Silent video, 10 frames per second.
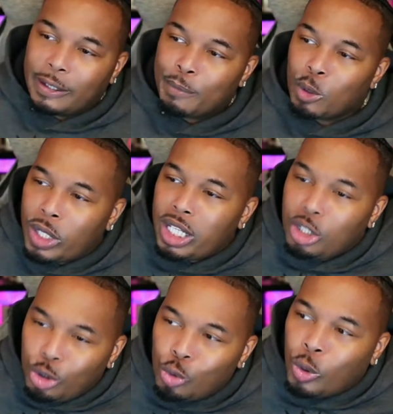What do
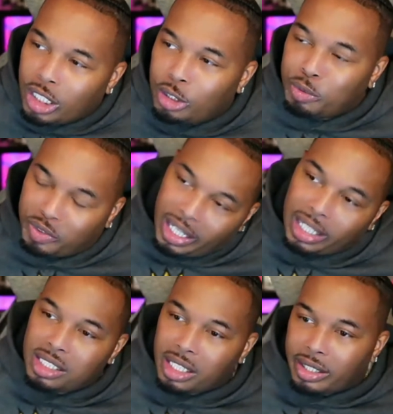you want to do for
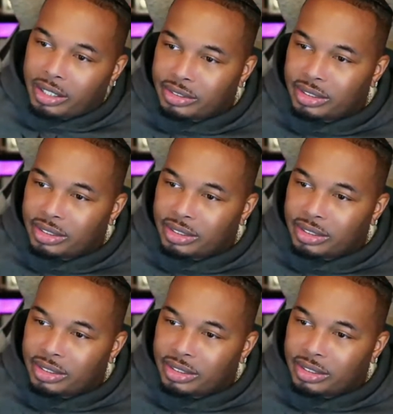next year?